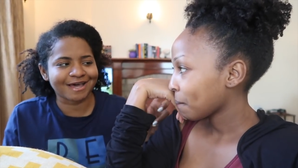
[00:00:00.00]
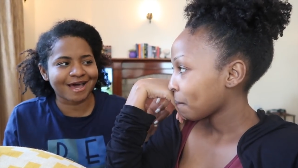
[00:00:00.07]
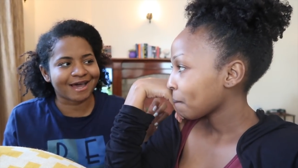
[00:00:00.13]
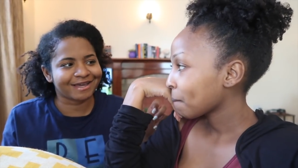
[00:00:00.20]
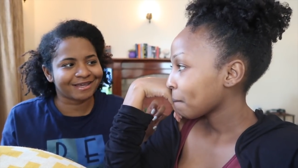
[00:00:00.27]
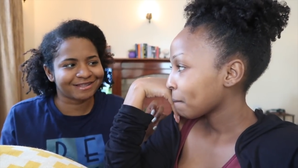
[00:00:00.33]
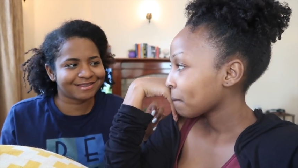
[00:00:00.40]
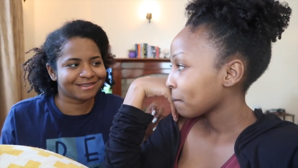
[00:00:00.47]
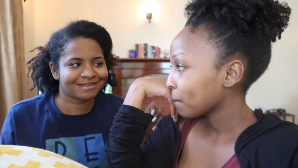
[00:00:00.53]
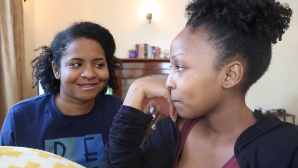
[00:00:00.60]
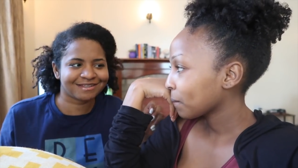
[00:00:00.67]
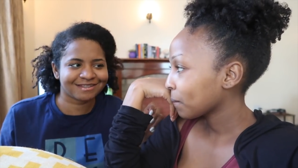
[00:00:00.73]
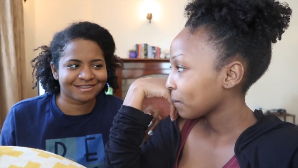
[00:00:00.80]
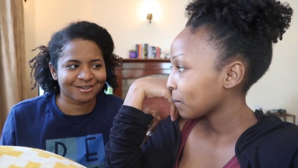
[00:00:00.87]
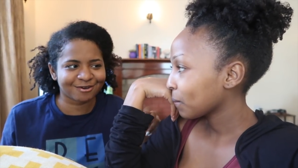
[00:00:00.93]
Speaker 1: high thing
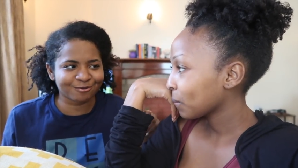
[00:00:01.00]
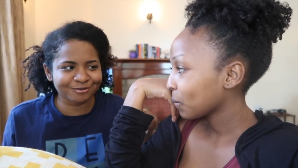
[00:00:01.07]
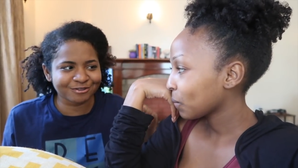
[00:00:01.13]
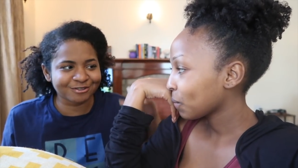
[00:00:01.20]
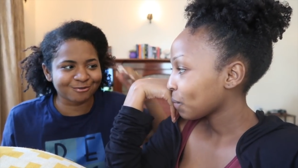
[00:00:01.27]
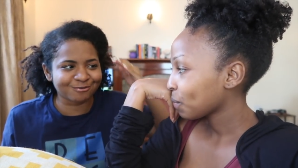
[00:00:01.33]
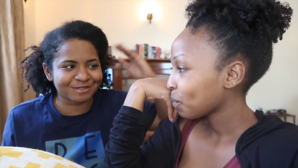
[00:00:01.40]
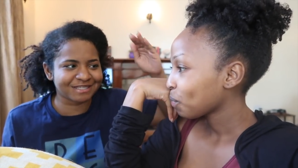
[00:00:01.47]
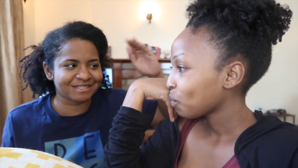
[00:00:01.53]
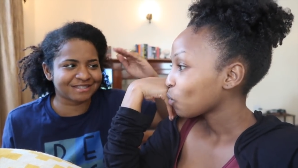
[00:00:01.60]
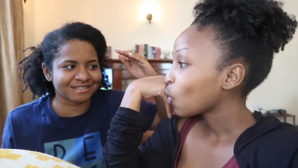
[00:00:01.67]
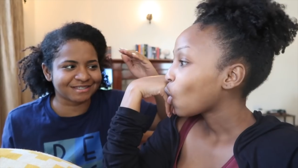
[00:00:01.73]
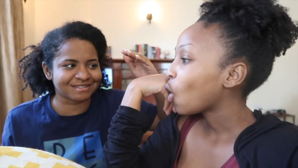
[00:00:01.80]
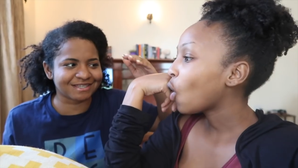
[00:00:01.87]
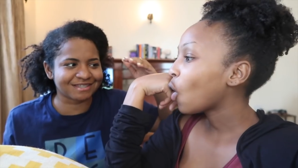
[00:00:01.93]
mm. that once you hit a
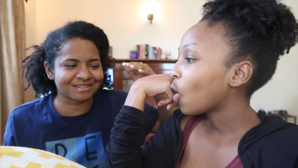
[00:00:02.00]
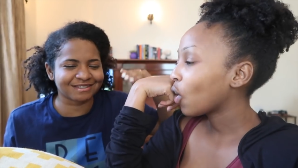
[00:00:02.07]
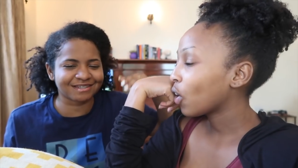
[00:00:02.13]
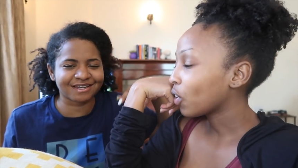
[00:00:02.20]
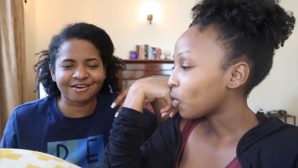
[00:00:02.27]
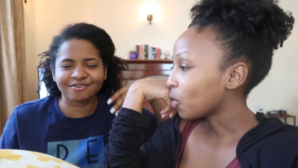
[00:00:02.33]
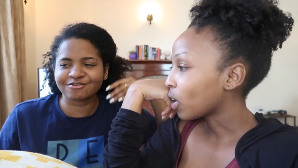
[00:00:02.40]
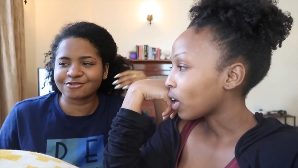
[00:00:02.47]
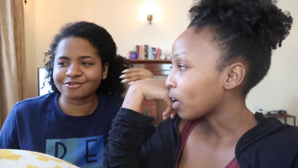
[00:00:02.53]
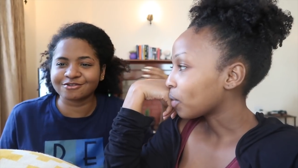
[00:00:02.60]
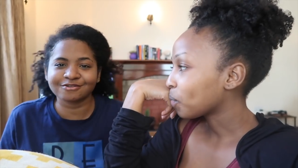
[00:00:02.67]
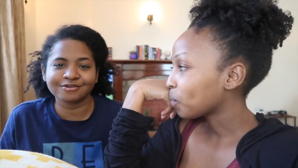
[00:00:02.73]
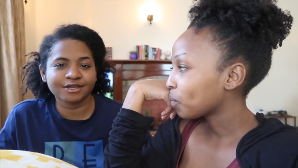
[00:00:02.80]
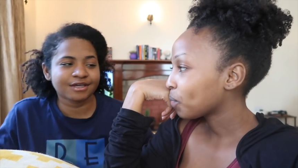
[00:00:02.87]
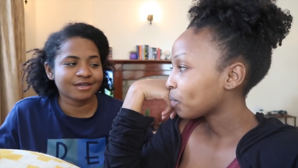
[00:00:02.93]
certain oh, level okay.
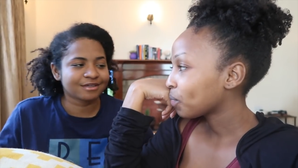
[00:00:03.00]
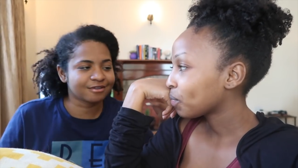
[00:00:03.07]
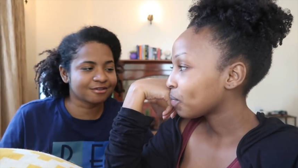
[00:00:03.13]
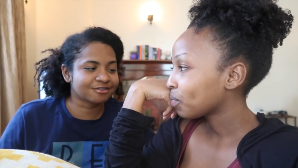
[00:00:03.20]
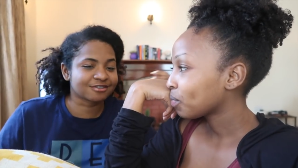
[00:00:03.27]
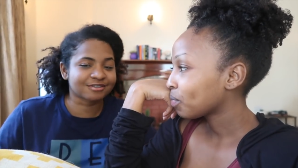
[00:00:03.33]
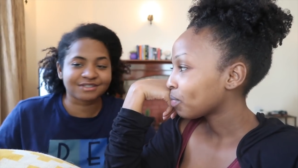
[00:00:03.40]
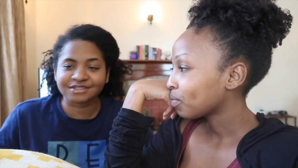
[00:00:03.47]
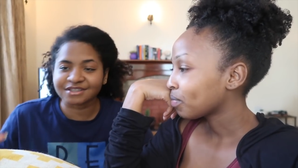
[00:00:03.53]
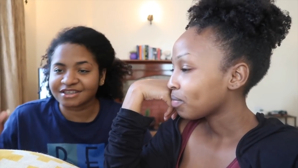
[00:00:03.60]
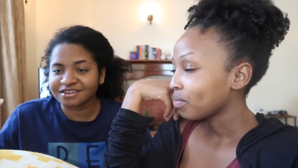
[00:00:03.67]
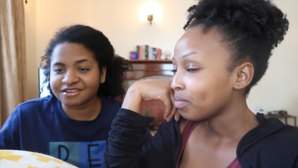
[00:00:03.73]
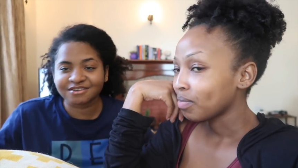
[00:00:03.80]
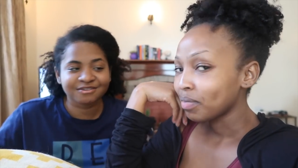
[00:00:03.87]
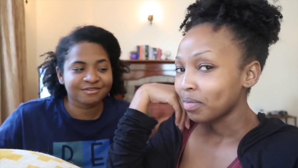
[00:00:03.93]
you're just
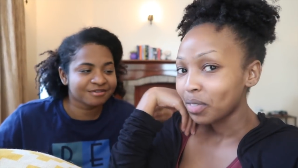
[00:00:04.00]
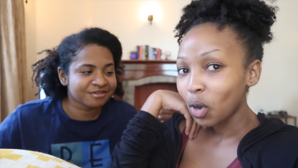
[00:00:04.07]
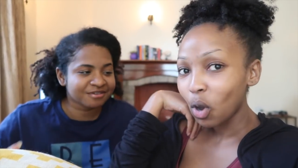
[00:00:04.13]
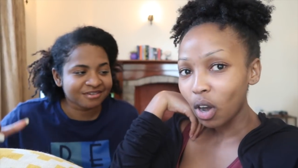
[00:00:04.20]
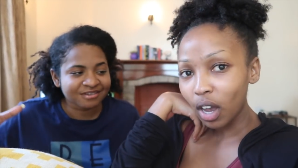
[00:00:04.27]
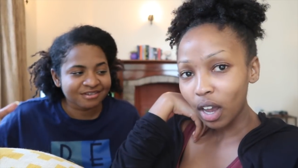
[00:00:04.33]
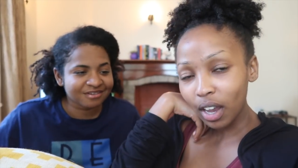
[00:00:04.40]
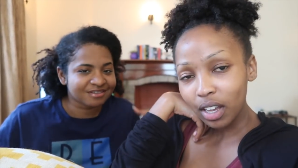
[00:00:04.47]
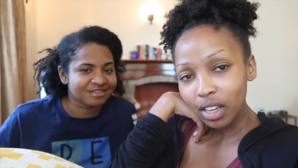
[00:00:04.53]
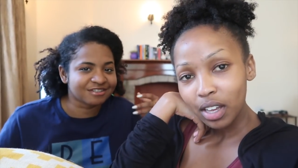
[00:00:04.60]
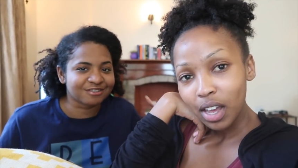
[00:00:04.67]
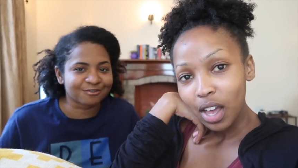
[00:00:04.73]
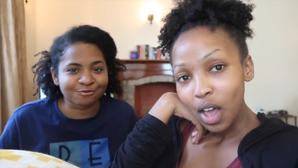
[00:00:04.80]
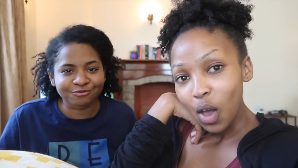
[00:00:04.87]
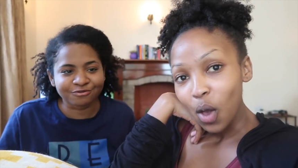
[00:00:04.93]
like okay it's
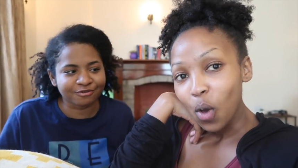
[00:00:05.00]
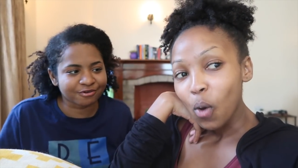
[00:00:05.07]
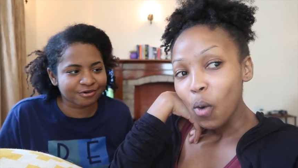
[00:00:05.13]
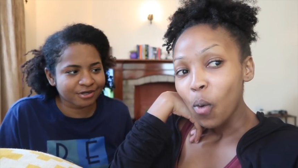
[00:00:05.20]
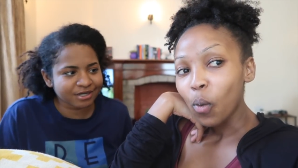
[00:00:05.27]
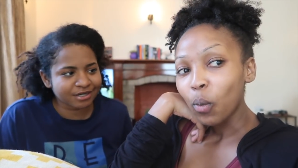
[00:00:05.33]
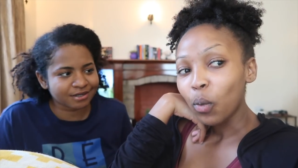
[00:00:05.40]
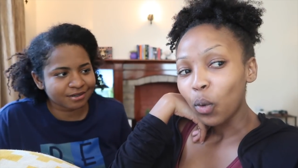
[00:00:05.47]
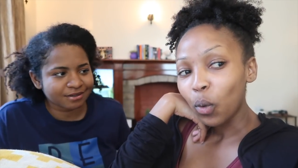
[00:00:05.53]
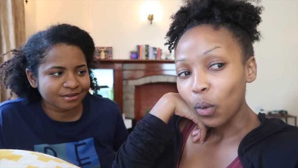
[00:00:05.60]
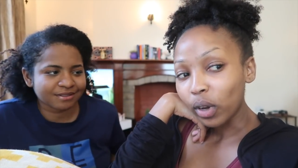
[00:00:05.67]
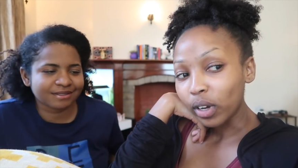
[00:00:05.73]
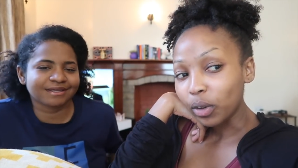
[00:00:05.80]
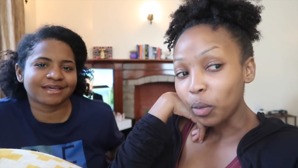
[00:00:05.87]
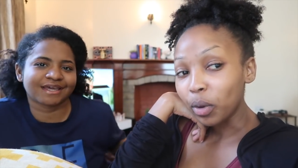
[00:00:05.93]
euphoric
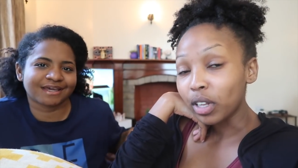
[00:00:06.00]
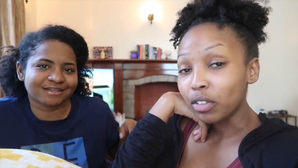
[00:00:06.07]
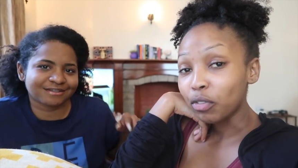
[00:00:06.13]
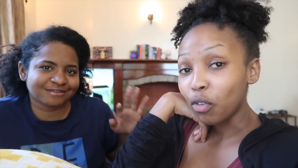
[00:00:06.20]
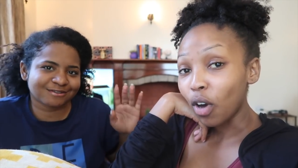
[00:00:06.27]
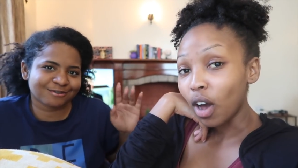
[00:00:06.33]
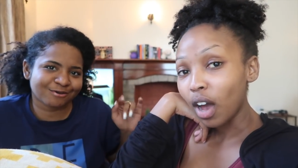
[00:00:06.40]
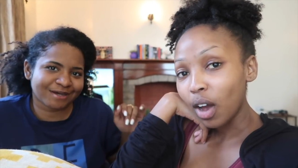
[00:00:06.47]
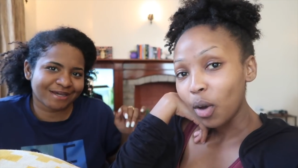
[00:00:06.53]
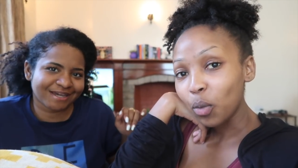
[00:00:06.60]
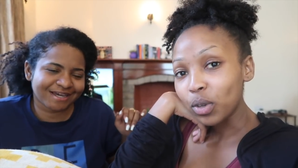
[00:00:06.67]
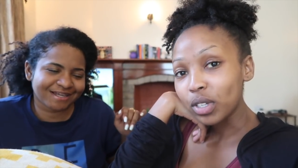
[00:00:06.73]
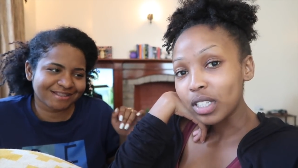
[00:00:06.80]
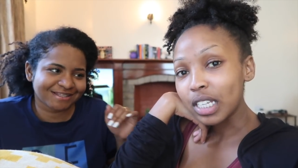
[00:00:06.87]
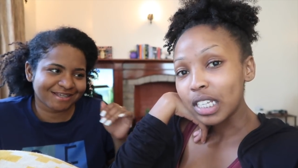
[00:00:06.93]
Speaker 2: okay well for so her
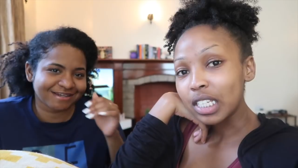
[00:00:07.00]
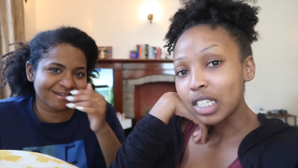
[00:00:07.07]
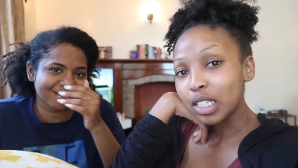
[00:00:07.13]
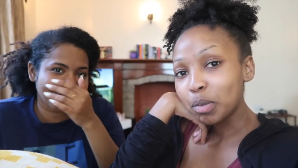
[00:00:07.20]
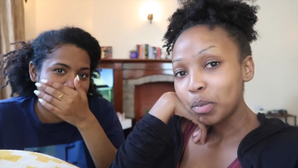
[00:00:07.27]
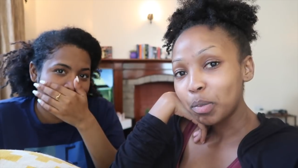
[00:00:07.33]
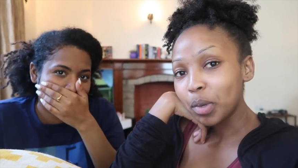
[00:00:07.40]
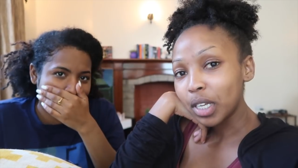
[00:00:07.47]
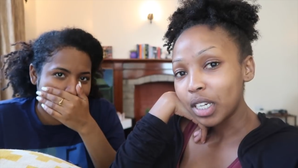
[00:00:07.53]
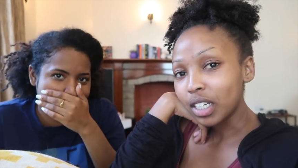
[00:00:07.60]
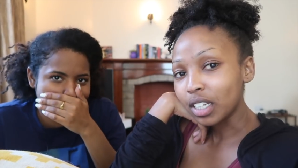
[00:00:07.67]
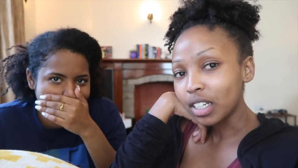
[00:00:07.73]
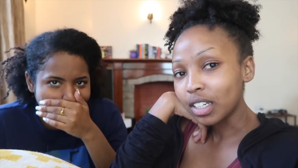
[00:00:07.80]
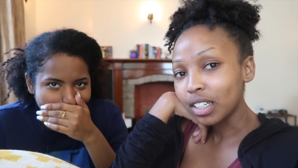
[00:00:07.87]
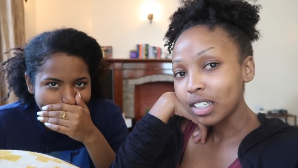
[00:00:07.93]
was the
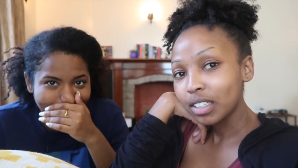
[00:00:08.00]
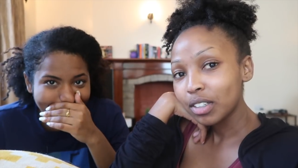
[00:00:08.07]
spin